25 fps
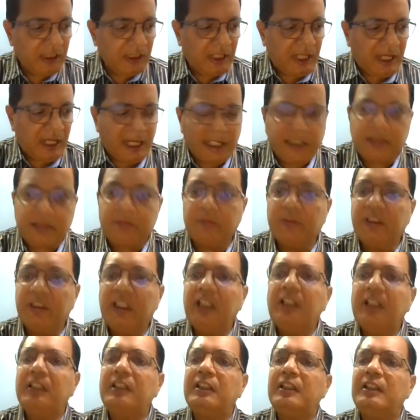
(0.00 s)
are
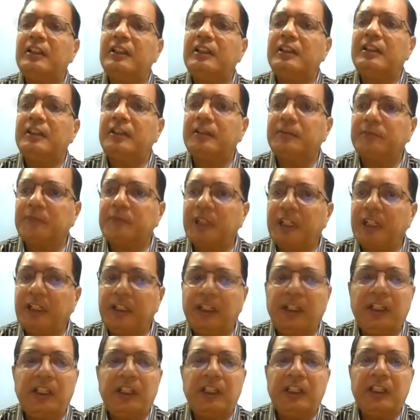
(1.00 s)
within the
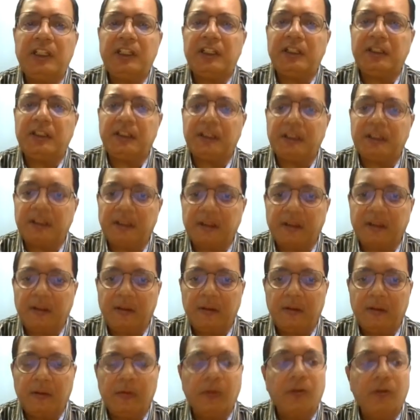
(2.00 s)
entity and
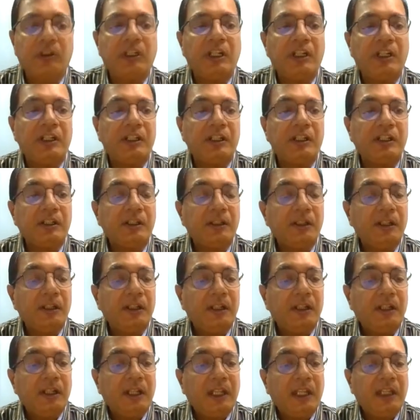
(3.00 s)
looked at it,
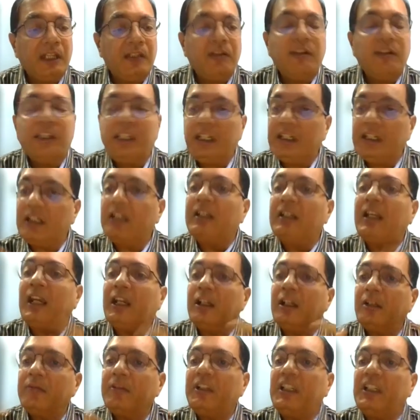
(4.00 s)
and created
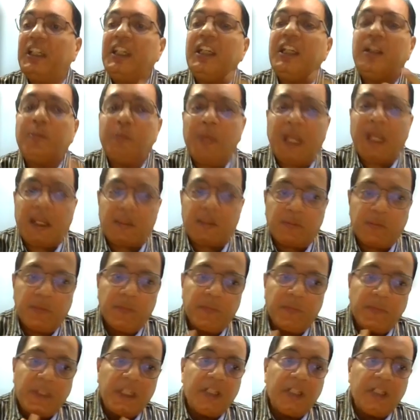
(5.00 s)
kind of a heat map